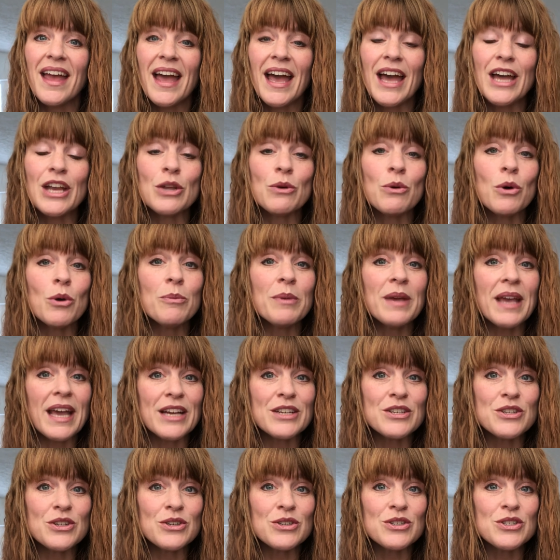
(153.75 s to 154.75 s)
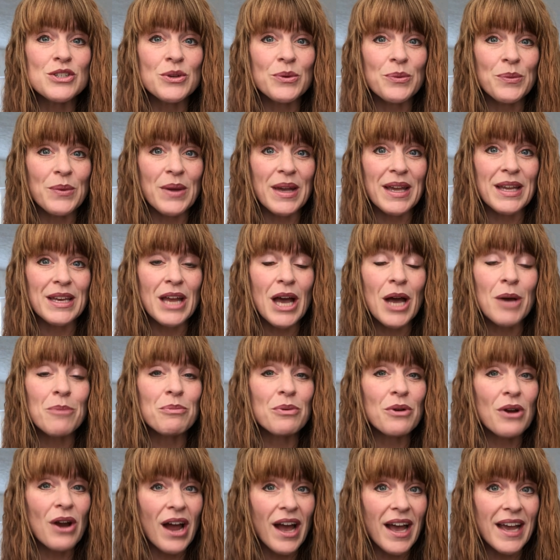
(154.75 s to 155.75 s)
And you will be entered to win a
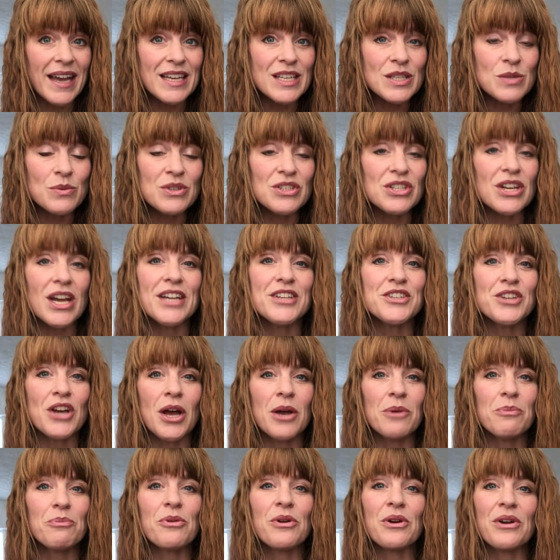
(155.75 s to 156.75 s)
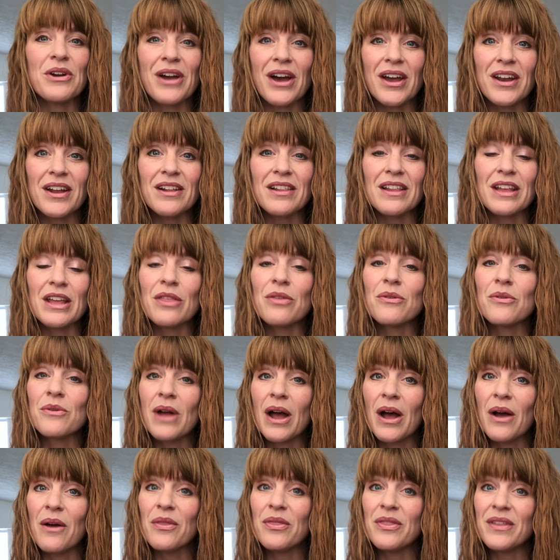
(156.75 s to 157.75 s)
prize, which I draw periodically
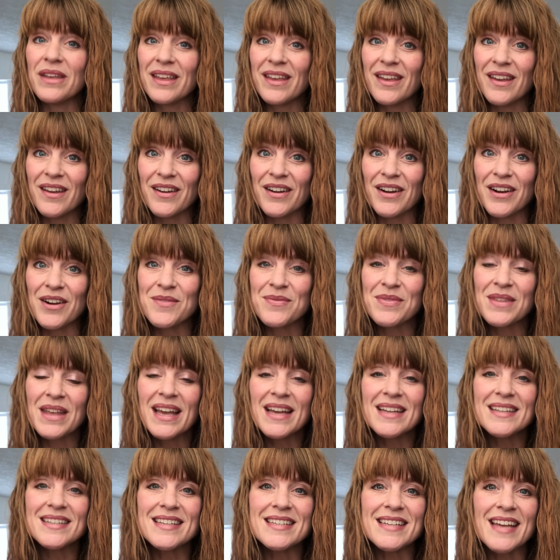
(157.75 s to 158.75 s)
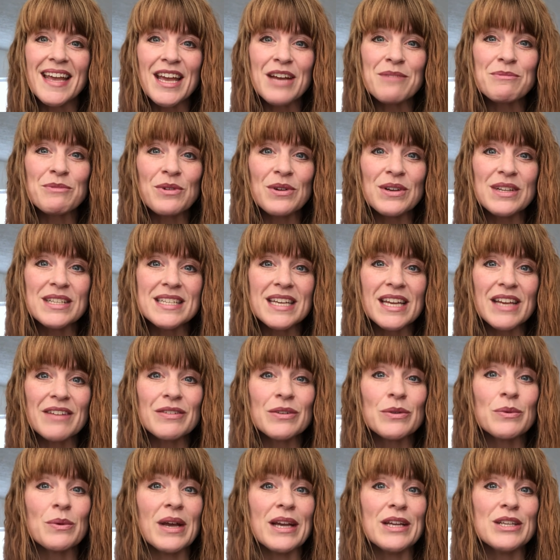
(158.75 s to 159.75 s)
throughout the year. Today, I'm going to give
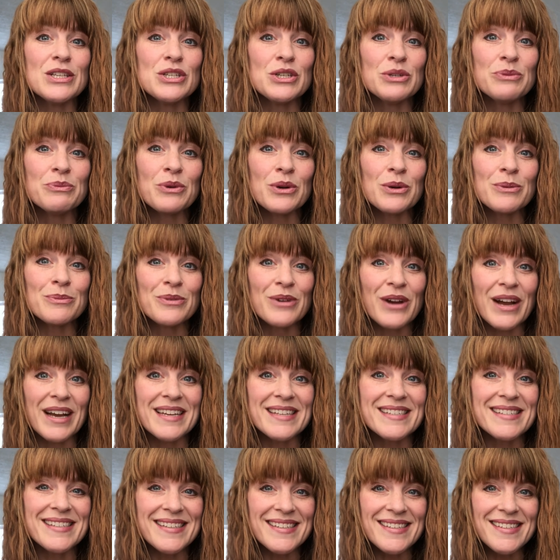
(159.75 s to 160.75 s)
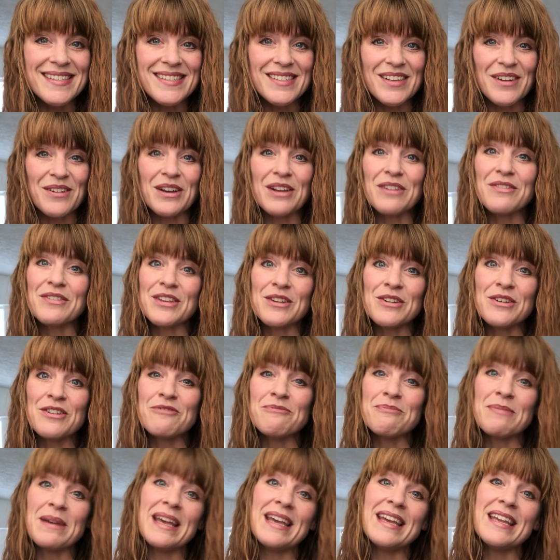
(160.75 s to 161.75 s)
away two more prizes. So if you have
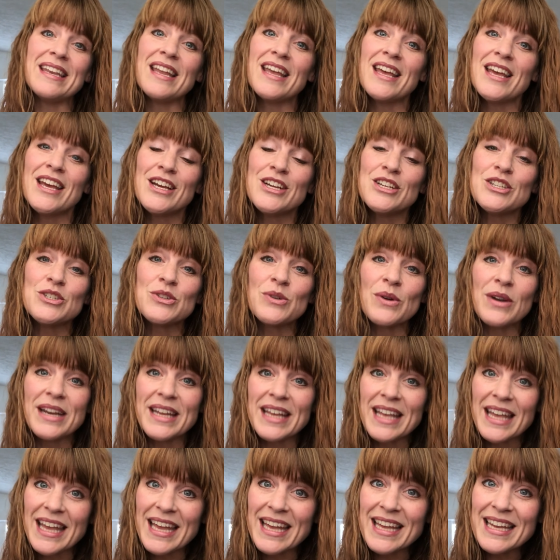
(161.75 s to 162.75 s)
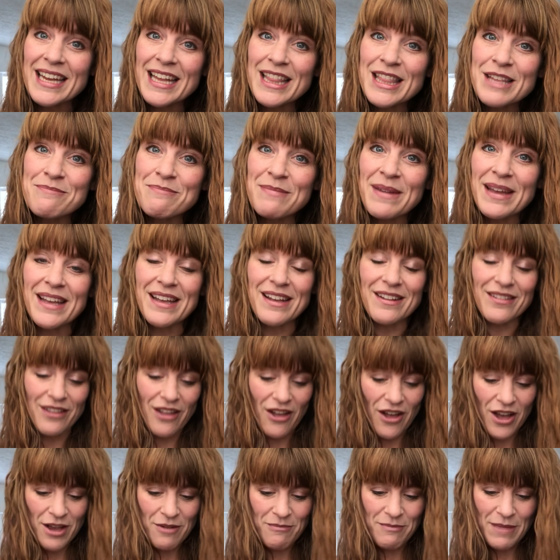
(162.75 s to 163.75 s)
been joining in in the make
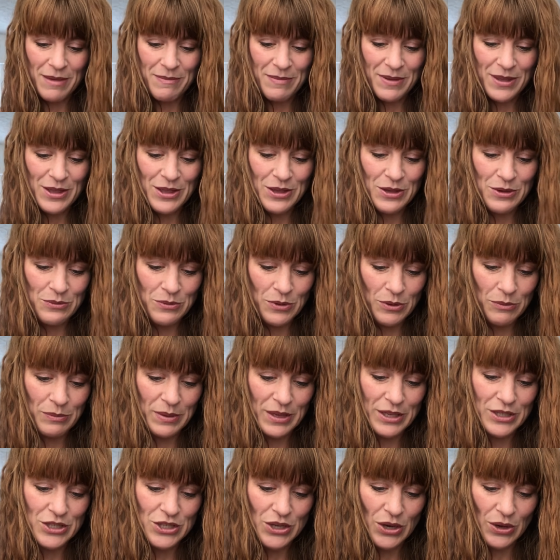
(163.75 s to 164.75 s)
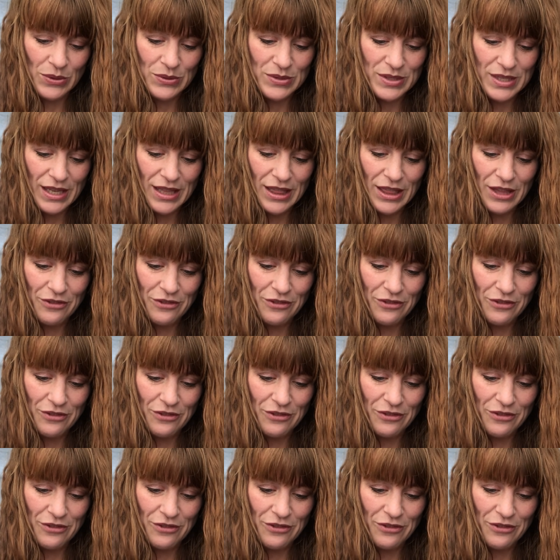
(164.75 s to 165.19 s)
along, maybe you will be chosen.